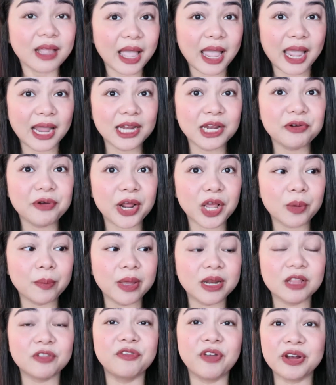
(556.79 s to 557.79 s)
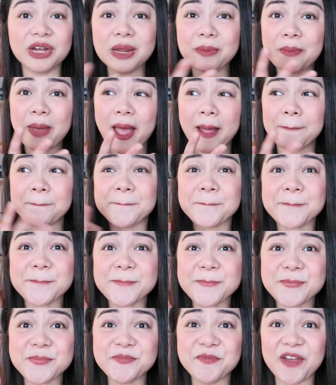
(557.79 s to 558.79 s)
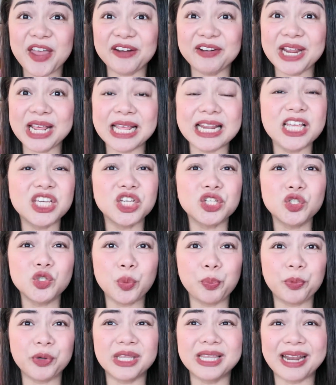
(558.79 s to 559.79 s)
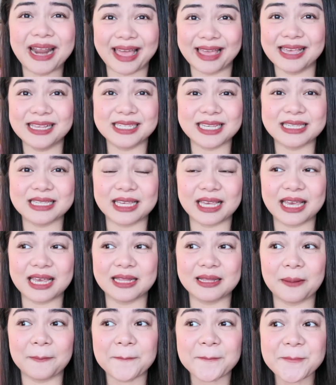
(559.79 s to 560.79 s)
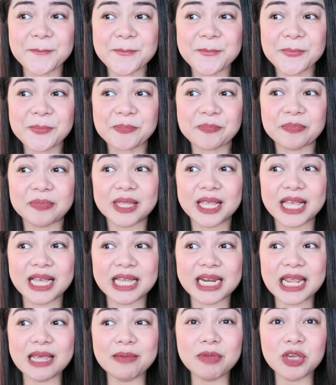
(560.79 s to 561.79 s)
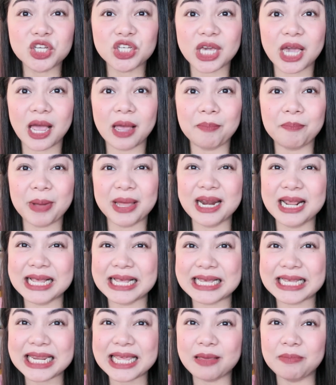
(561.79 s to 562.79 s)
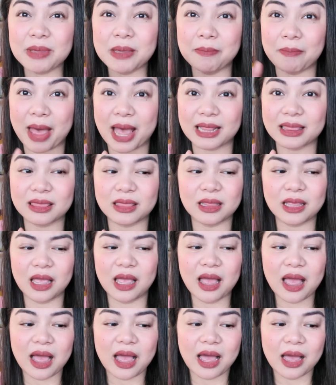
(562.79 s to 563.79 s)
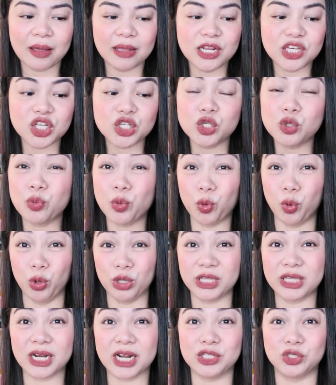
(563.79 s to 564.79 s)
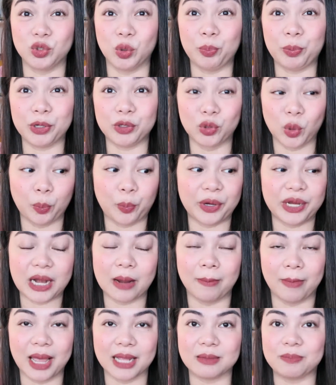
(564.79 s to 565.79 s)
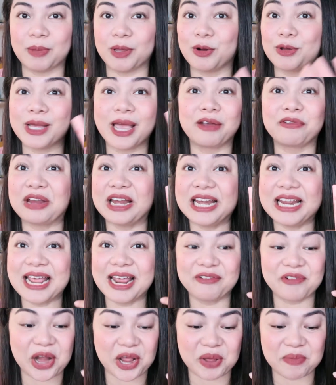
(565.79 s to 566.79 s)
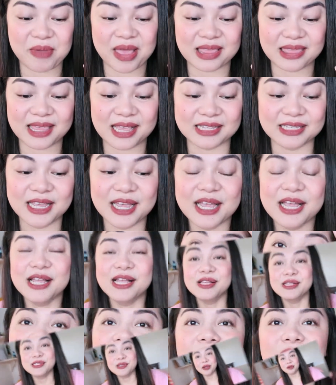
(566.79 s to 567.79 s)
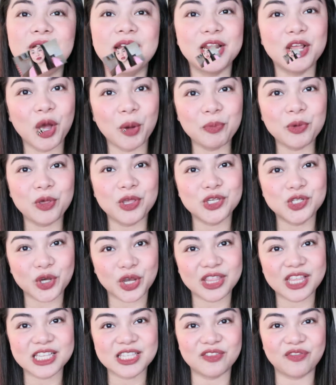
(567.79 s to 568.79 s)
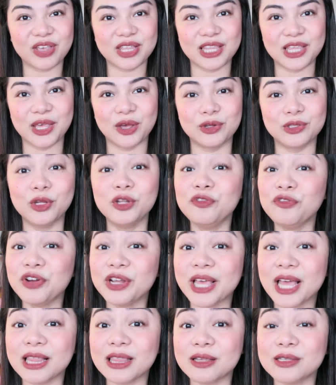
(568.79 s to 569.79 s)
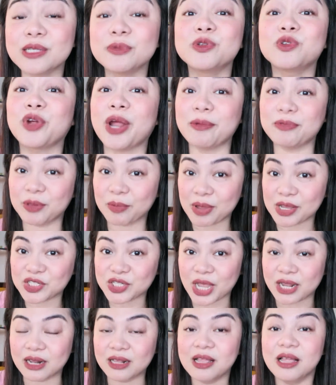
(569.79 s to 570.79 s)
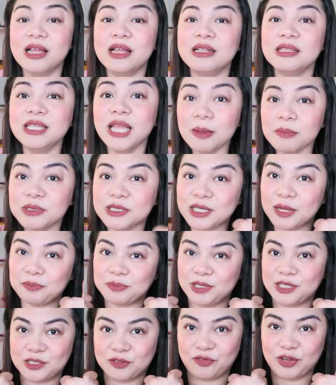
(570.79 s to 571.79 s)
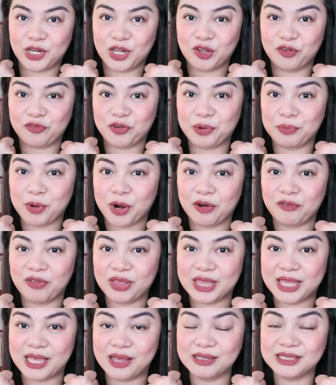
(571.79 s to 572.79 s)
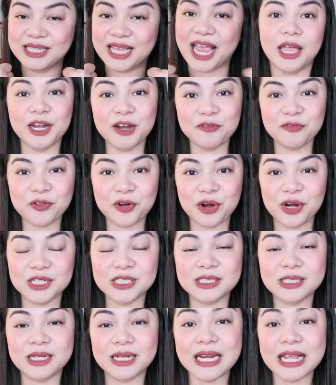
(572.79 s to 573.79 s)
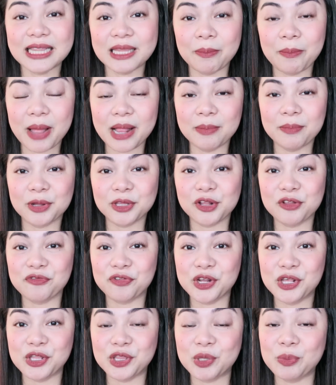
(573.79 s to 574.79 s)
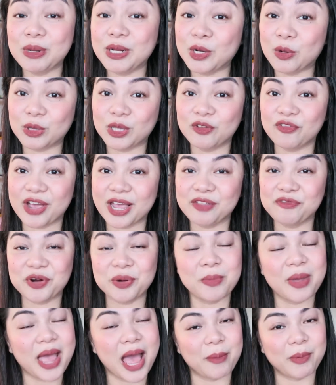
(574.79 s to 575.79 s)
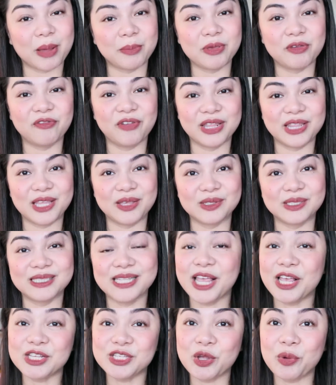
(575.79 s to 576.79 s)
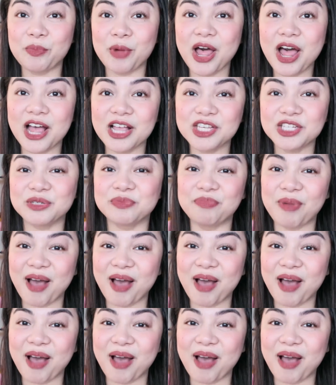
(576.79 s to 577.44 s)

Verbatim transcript: I highly recommend it. Very matte. Very, hindi siya super drying sa skin. Creamy siya. Parang creamy matte. Hindi siya ultra super duper na matte. Pero, I really recommend this. So, I really hope you enjoy this video. Don't forget to subscribe to my channel. Thumbs up this video for more videos. And of course, click the bell button for you to be notified for my upcoming videos. Thank you so much.